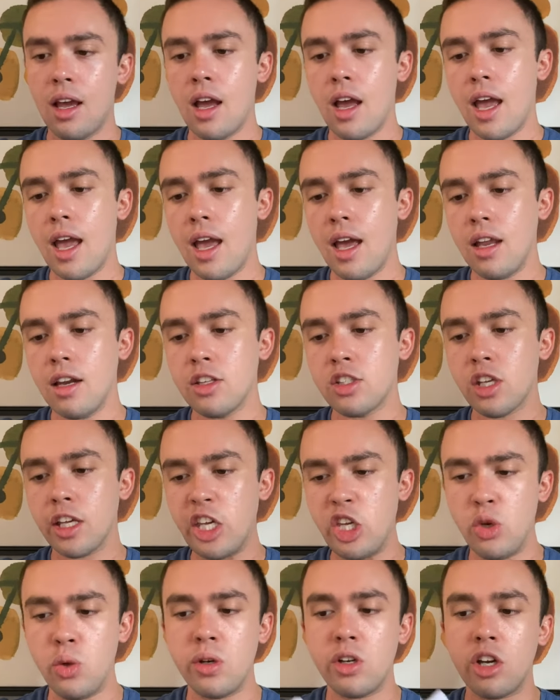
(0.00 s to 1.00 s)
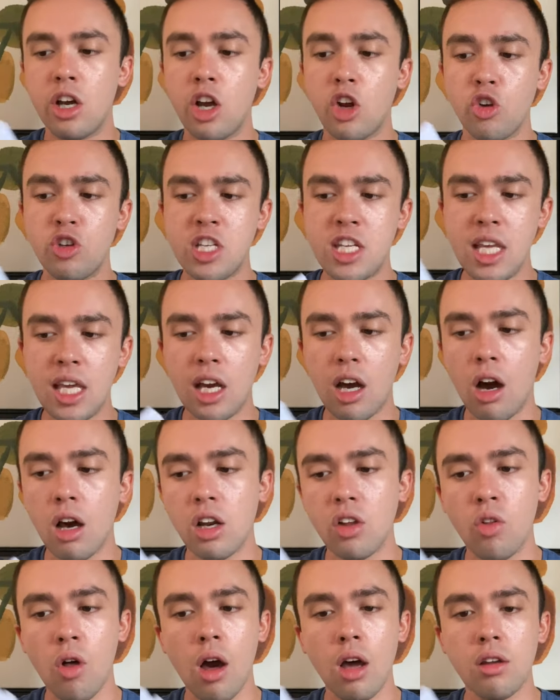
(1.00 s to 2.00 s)
And it's like, you know, a critique on a
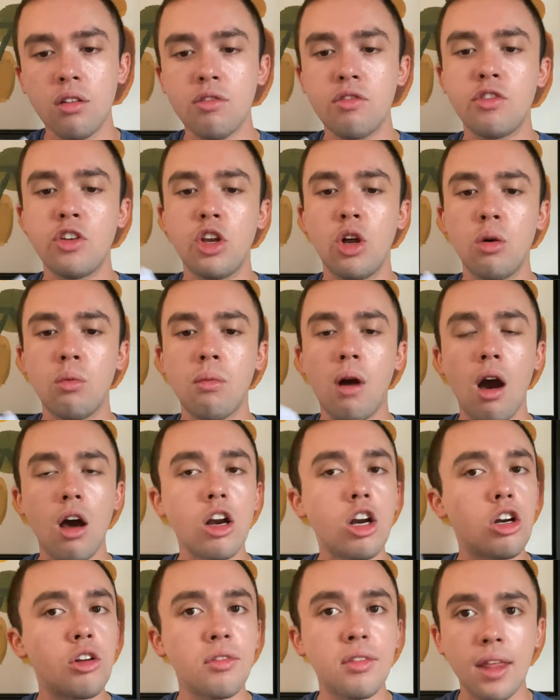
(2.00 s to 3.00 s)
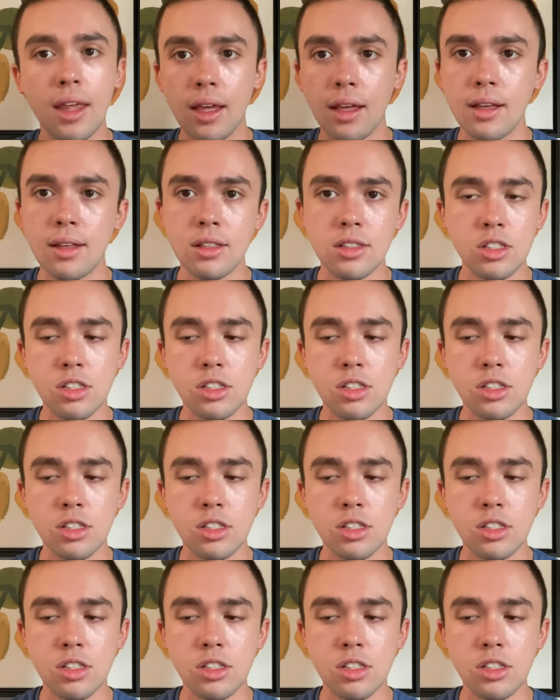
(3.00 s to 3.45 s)
lot of, you know, modern things